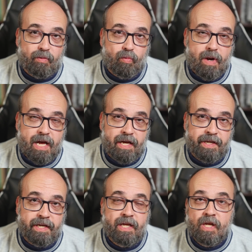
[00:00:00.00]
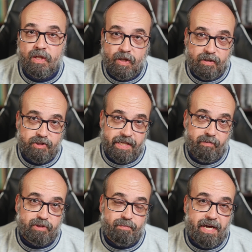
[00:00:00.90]
to run large
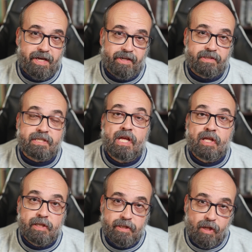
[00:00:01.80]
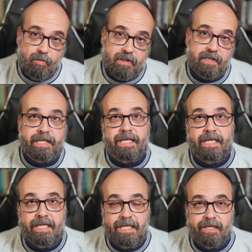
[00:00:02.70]
language models locally
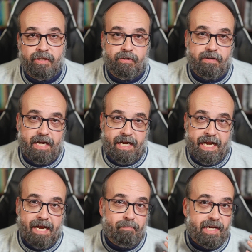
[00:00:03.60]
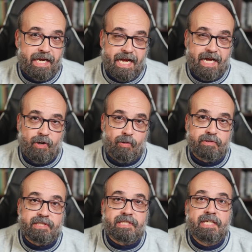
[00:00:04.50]
here at my
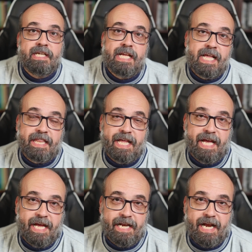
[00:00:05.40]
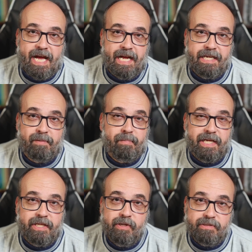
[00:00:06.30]
house that I can
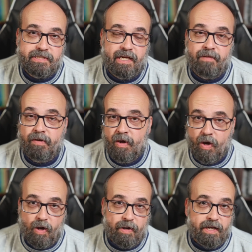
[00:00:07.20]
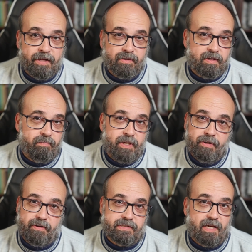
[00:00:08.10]
make use of on other
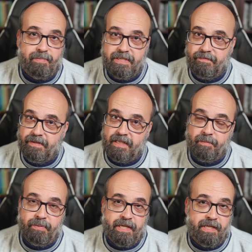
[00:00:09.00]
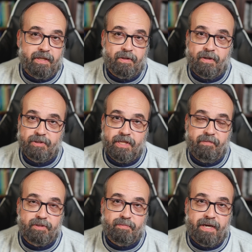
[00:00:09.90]
computers. I'll be developing large
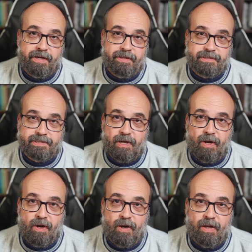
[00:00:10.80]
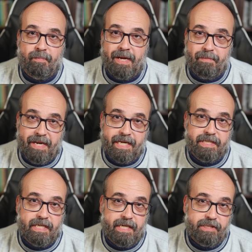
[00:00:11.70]
language models on my
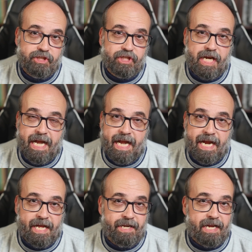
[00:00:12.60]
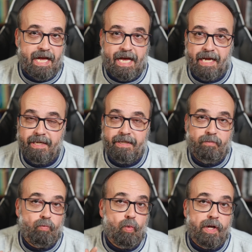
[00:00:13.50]
Macintosh, and I
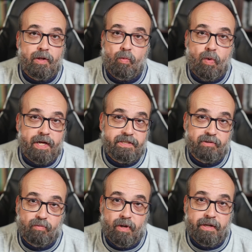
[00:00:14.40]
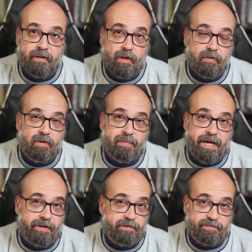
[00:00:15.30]
will want to run local
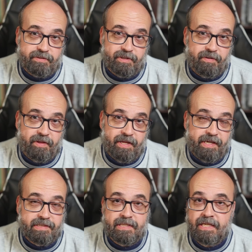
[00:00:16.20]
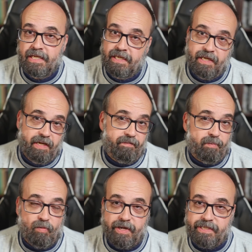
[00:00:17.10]
models for certain things. If
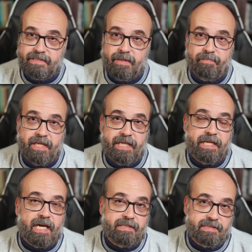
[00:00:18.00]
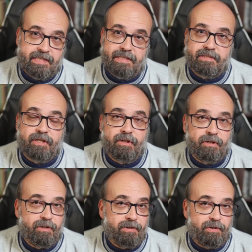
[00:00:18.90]
I'm running something
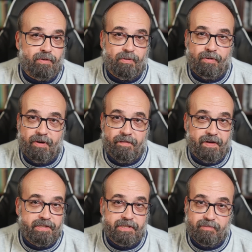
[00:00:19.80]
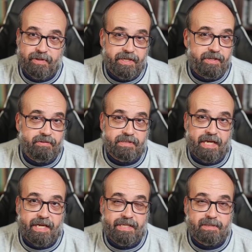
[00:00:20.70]
uncensored, or if I just want to use
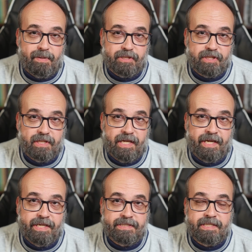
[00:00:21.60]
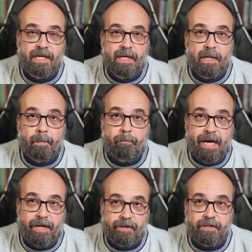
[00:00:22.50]
a specialized
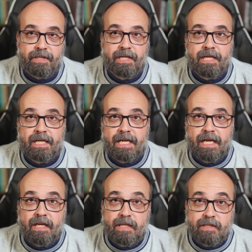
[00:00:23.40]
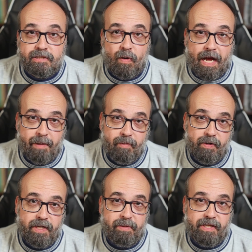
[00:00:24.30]
model. So I'm
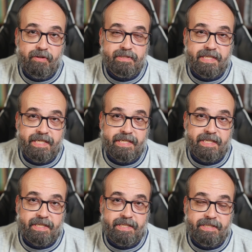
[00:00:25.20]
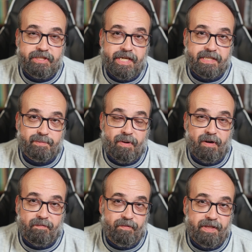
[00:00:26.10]
going to be using the DGX
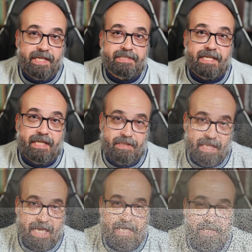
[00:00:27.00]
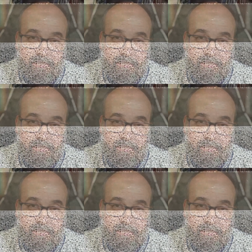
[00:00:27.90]
Spark for this a lot